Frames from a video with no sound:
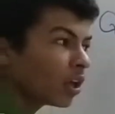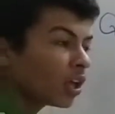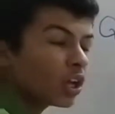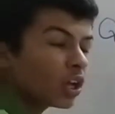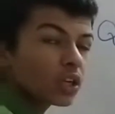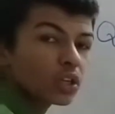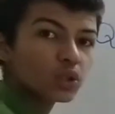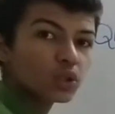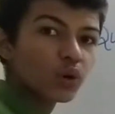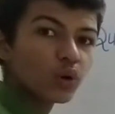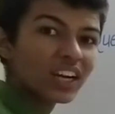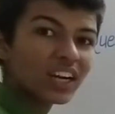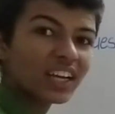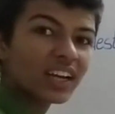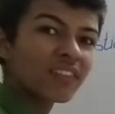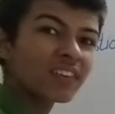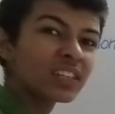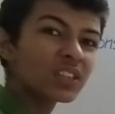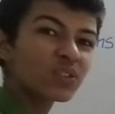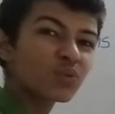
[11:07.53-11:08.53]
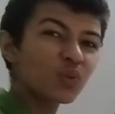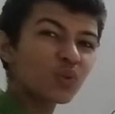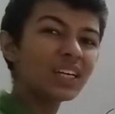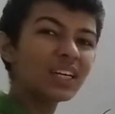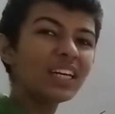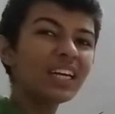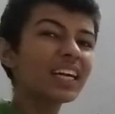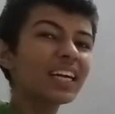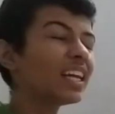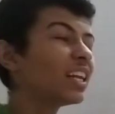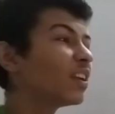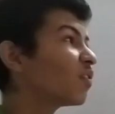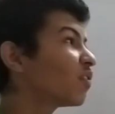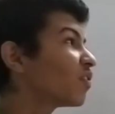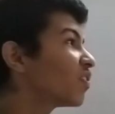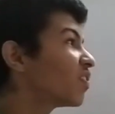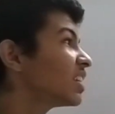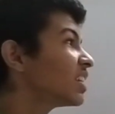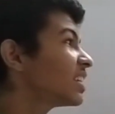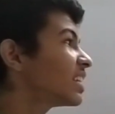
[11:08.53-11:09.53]
So it covers 1 degree in
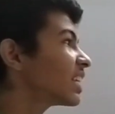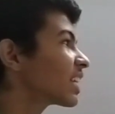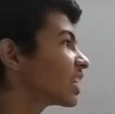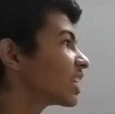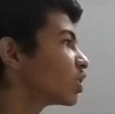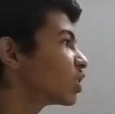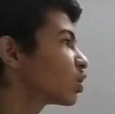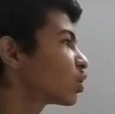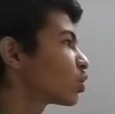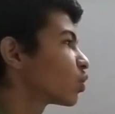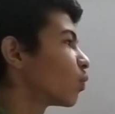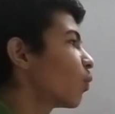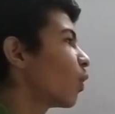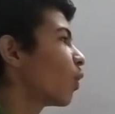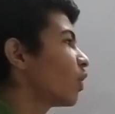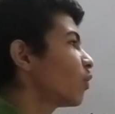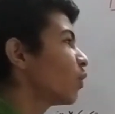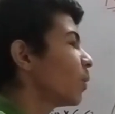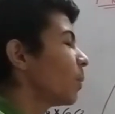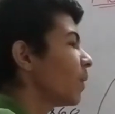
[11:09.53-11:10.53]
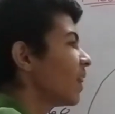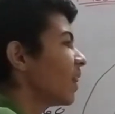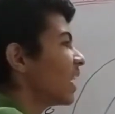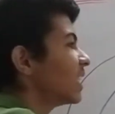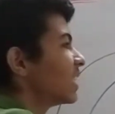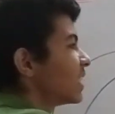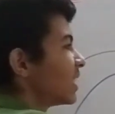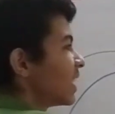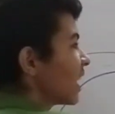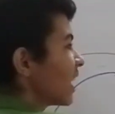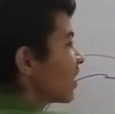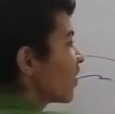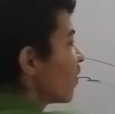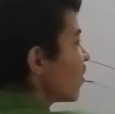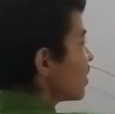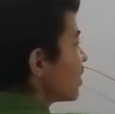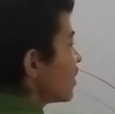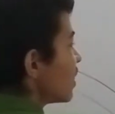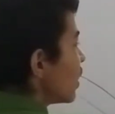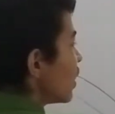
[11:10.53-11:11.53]
1 second. So what would be, let's take the
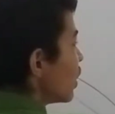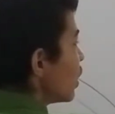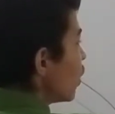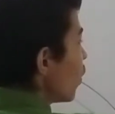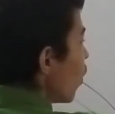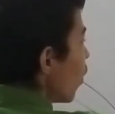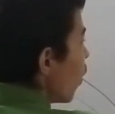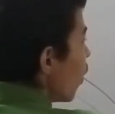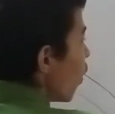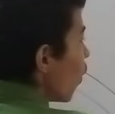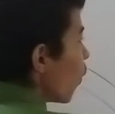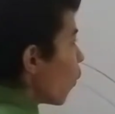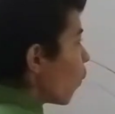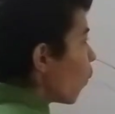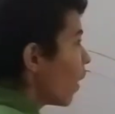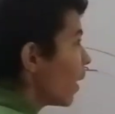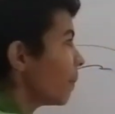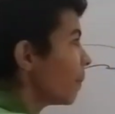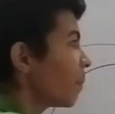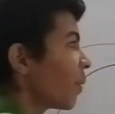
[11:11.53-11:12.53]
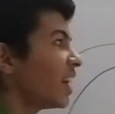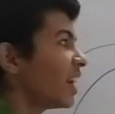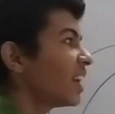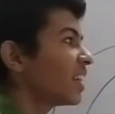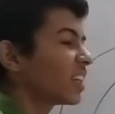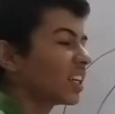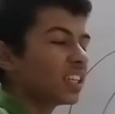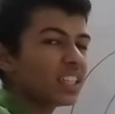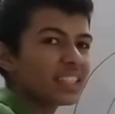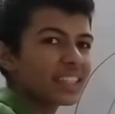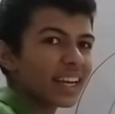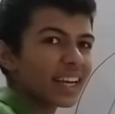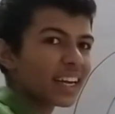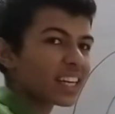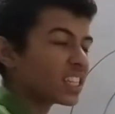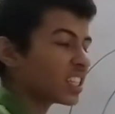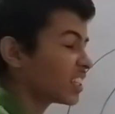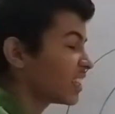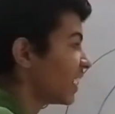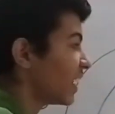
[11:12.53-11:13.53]
first scenario, 1.30 seconds.
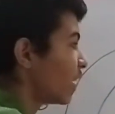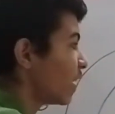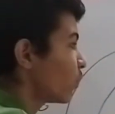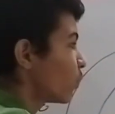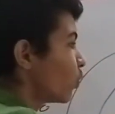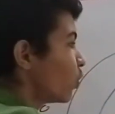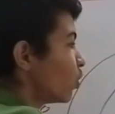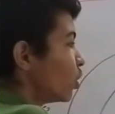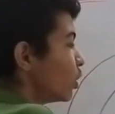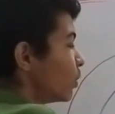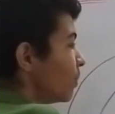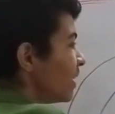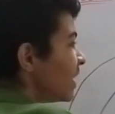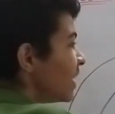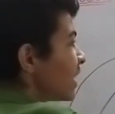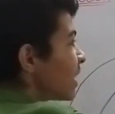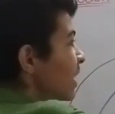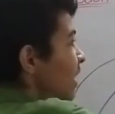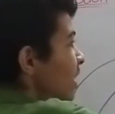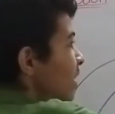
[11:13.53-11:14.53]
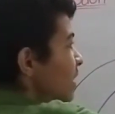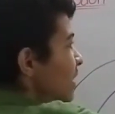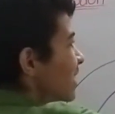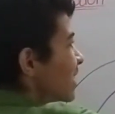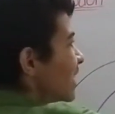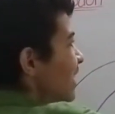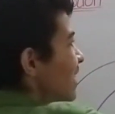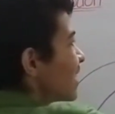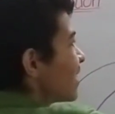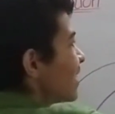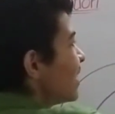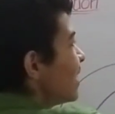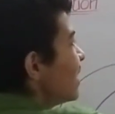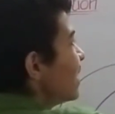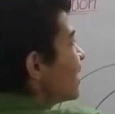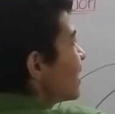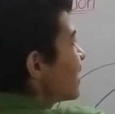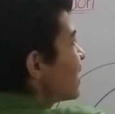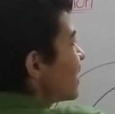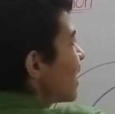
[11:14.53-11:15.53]
That would be 60
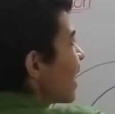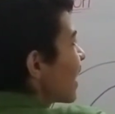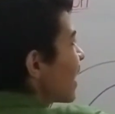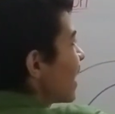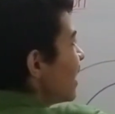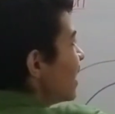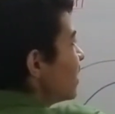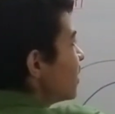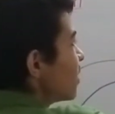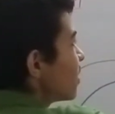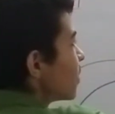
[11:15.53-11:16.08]
seconds.